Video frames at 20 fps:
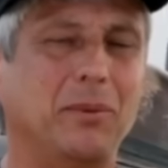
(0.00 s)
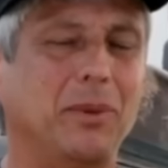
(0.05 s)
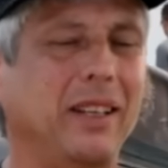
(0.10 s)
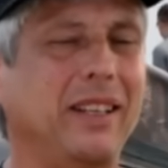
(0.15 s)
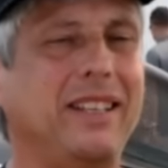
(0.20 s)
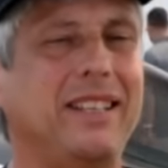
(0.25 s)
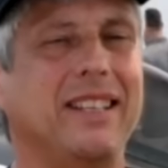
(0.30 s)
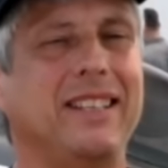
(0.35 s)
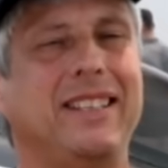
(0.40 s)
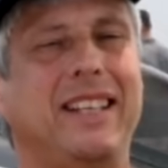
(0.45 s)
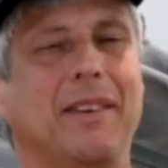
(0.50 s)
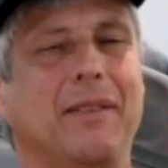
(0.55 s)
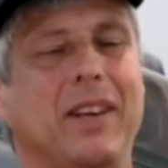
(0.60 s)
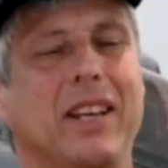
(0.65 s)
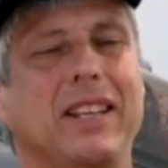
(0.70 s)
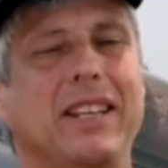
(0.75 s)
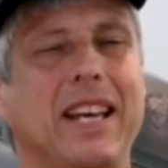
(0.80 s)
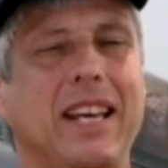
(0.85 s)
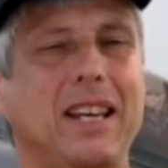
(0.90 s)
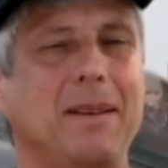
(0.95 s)
we really didn't give it
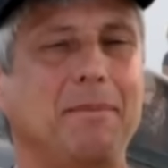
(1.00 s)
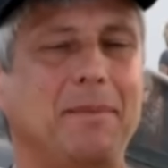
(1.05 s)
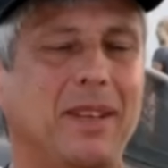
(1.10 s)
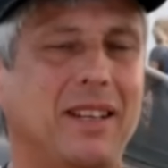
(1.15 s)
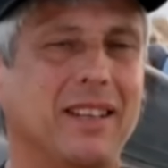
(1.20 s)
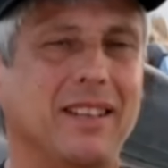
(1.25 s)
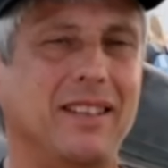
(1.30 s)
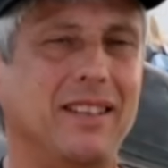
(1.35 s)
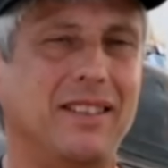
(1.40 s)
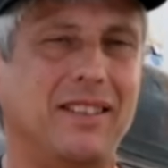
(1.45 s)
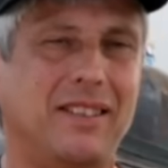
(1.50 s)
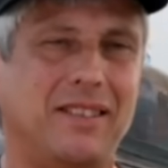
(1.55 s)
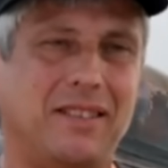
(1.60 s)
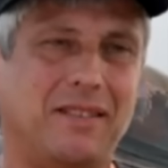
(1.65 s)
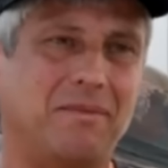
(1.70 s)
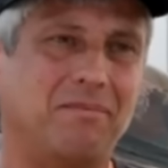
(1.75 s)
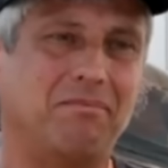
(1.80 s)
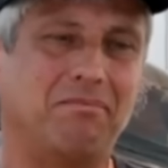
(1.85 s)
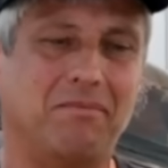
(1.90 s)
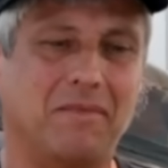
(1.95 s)
a name
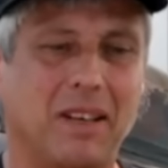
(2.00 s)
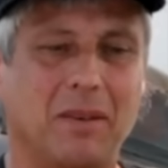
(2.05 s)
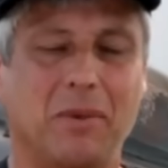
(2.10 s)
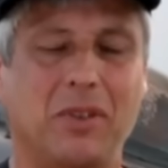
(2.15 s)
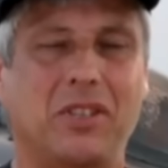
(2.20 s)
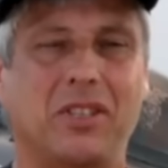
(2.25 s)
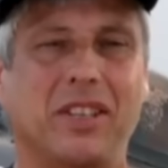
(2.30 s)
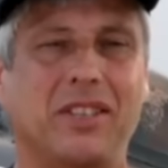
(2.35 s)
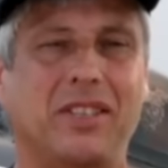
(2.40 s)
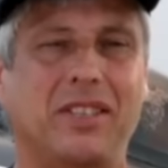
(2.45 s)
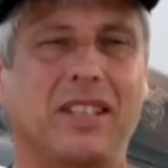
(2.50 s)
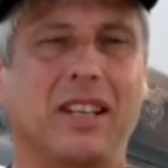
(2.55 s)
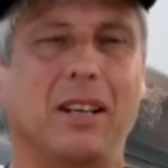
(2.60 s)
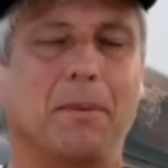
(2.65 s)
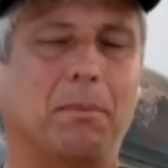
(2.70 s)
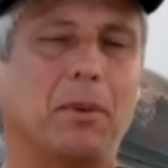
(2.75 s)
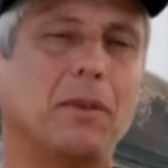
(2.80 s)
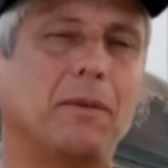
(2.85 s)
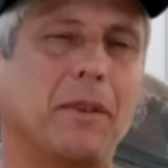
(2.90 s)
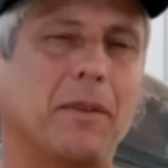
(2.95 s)
because it was just a uh,
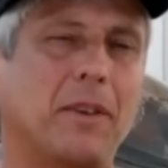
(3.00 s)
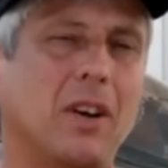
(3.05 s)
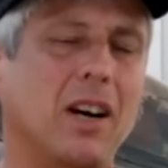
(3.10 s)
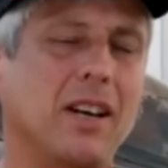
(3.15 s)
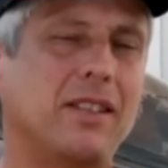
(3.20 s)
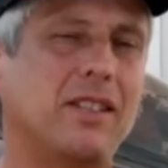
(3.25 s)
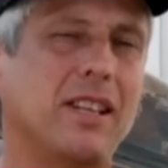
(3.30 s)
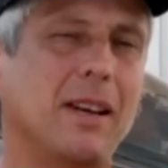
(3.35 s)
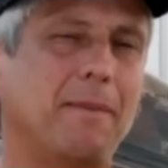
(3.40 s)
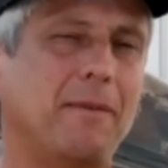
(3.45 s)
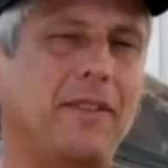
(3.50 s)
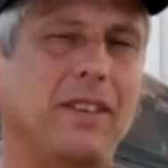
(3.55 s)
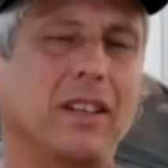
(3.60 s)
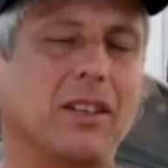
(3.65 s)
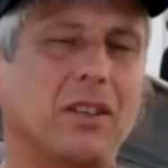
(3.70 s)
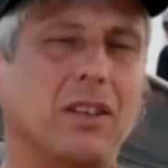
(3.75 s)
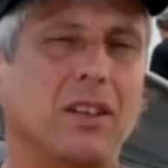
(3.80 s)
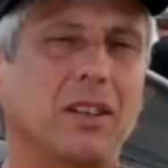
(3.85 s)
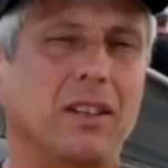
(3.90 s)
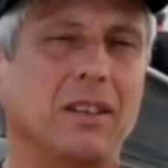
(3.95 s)
proof of concept
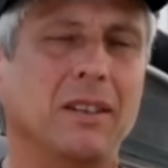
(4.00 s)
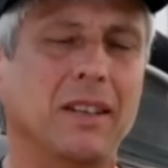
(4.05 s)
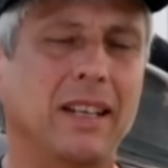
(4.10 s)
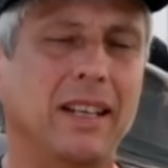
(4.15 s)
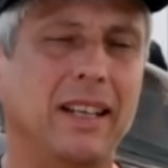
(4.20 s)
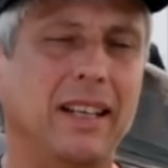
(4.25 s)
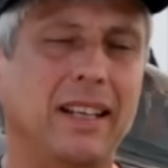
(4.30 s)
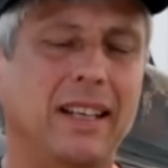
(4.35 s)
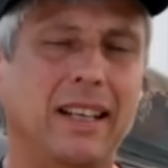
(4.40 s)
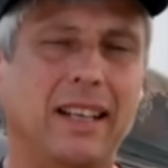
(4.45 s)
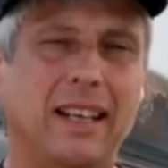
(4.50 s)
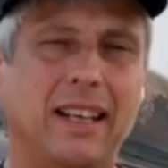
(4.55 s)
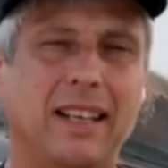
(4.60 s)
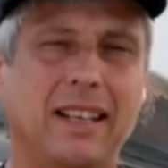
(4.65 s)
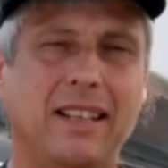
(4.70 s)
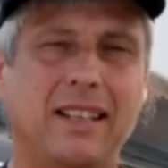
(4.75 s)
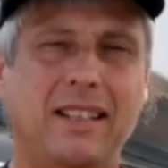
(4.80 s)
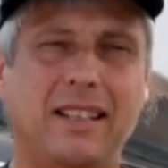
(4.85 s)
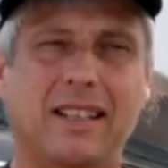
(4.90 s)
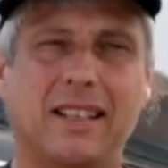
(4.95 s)
vehicle.
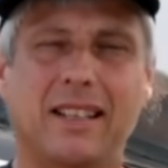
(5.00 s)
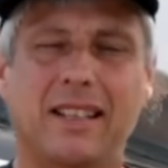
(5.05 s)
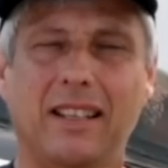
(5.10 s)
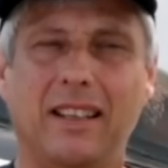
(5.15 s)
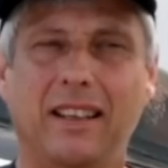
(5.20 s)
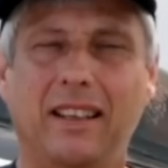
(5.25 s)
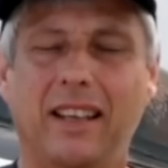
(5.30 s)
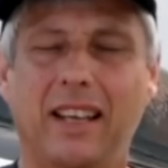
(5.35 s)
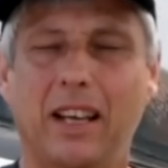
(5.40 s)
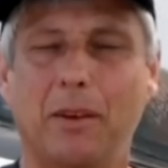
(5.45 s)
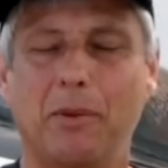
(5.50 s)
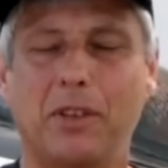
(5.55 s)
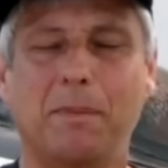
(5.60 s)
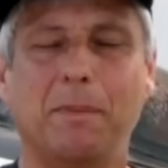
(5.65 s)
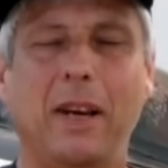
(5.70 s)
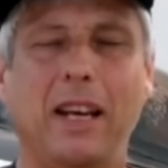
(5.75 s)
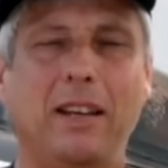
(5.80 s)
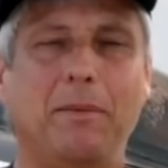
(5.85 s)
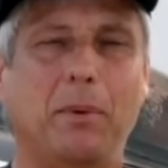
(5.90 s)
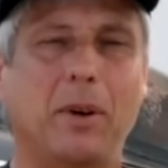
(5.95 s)
And uh, it was
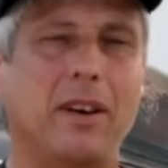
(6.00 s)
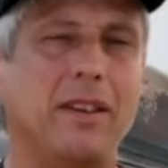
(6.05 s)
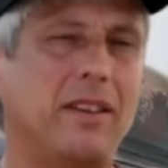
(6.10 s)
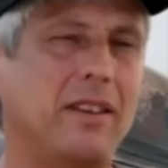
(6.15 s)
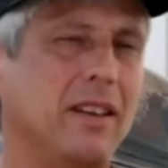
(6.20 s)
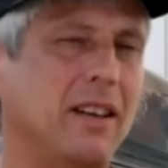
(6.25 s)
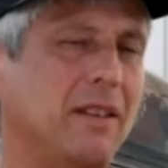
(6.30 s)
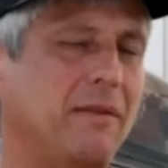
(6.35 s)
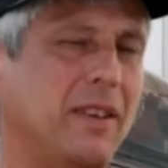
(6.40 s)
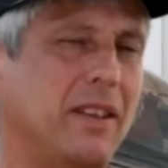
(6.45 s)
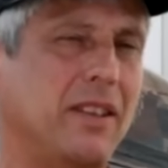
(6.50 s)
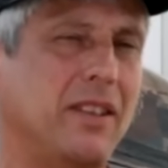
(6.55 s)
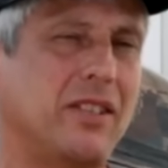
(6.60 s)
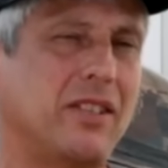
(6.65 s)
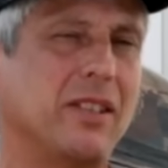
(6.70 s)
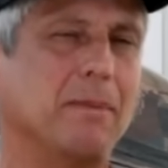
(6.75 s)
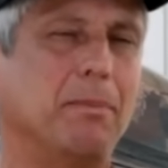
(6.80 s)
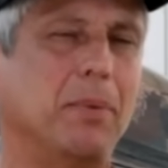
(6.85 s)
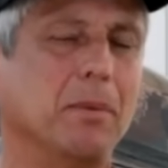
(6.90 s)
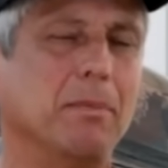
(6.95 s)
made with uh, very
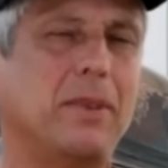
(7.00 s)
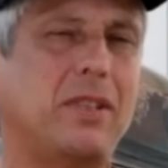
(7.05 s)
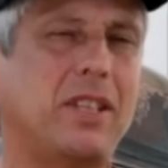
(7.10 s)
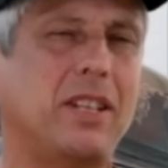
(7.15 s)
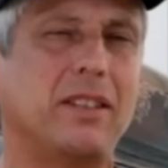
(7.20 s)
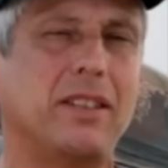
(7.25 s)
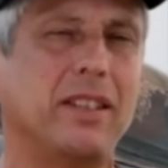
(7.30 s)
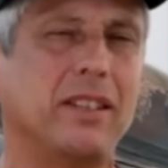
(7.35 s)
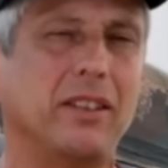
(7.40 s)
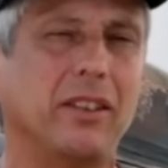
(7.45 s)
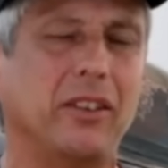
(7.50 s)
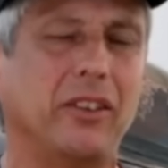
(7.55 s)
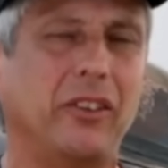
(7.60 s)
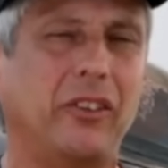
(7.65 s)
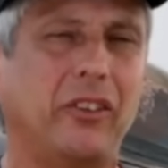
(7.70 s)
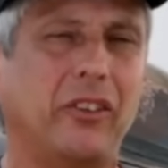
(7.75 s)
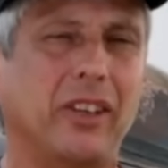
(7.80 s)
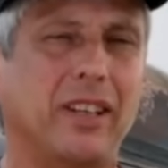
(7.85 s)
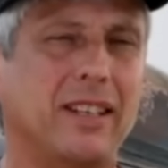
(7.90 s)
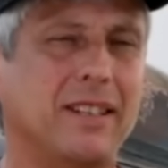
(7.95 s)
simple
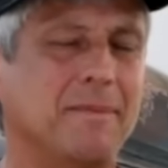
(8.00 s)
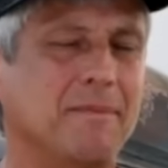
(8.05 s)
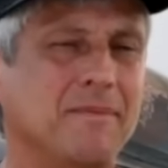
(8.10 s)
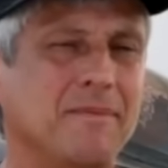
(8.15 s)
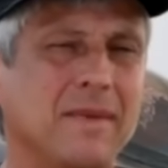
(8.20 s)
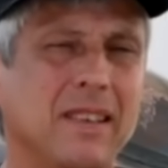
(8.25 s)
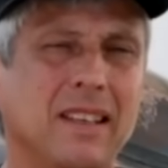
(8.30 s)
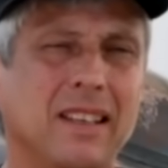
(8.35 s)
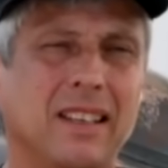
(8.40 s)
materials, um,